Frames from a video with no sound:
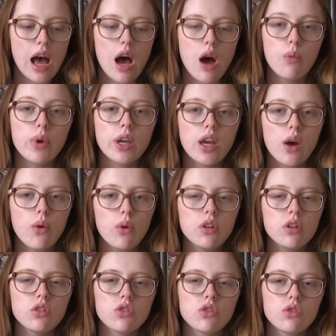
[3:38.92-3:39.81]
we go
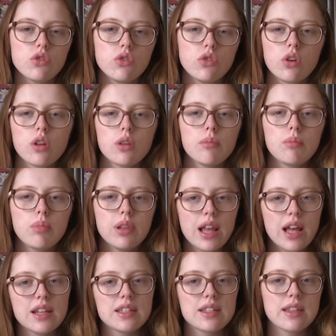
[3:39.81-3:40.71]
on to
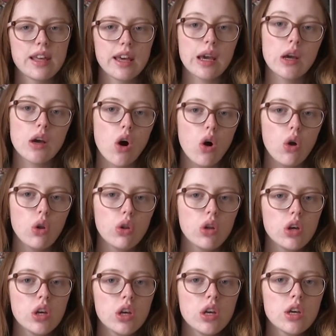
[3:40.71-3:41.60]
plus their goal.
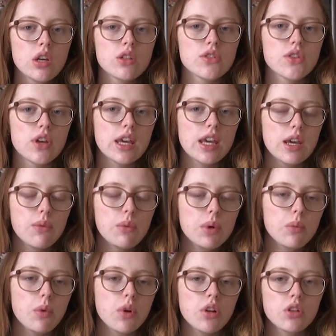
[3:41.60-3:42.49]
So here
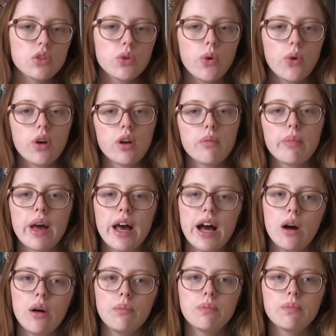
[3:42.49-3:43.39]
we want to talk
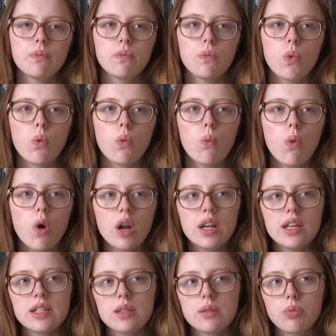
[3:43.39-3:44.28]
about what
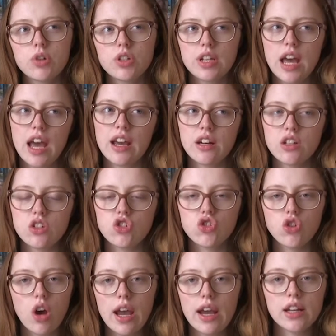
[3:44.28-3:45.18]
is the
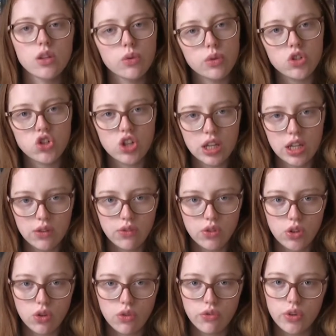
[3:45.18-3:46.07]
protagonist trying to achieve
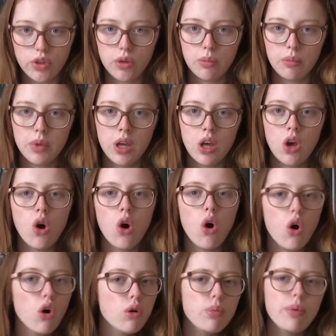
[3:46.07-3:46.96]
in your film.
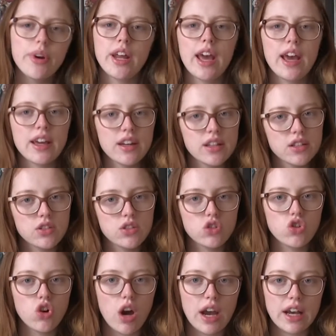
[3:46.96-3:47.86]
All protagonists are
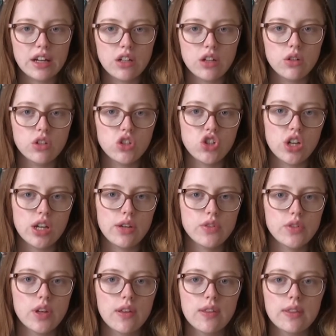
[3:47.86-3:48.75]
trying to achieve
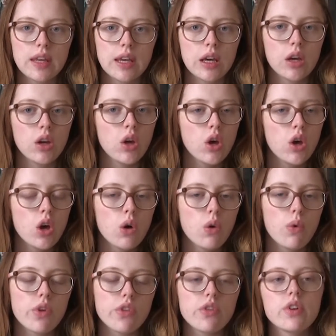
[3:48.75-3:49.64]
something,
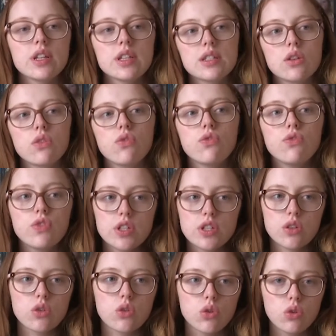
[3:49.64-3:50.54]
whether it's a
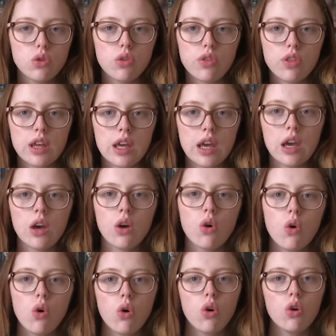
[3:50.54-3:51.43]
physical thing
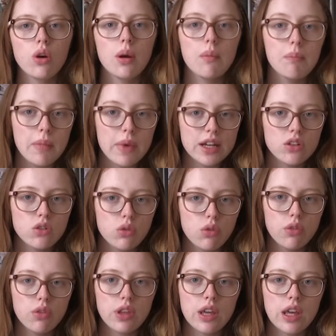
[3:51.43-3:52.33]
or a mental
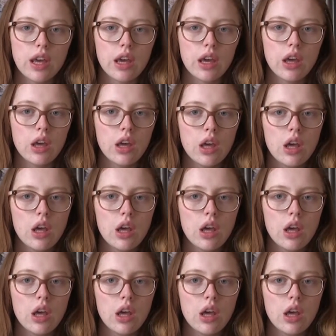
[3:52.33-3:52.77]
thing,